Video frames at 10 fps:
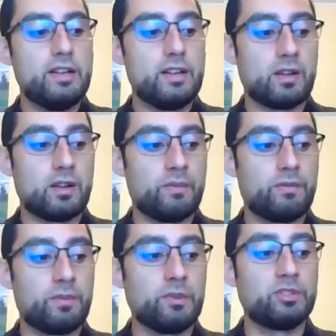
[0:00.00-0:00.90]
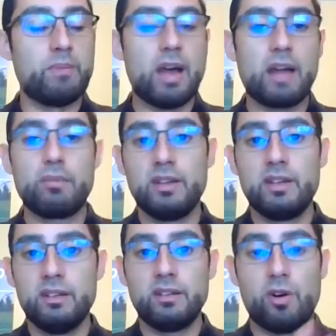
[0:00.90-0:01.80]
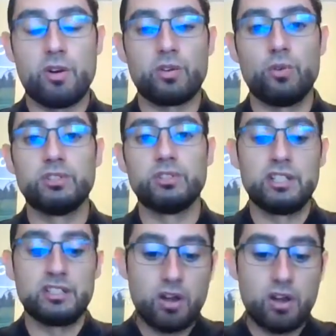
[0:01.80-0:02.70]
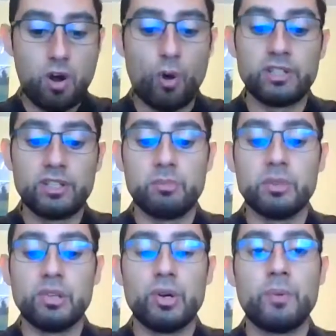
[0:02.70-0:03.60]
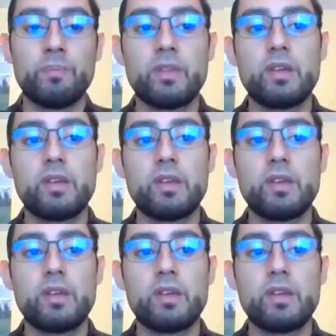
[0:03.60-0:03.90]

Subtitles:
from Lose the Back Pain articles. It's all down below.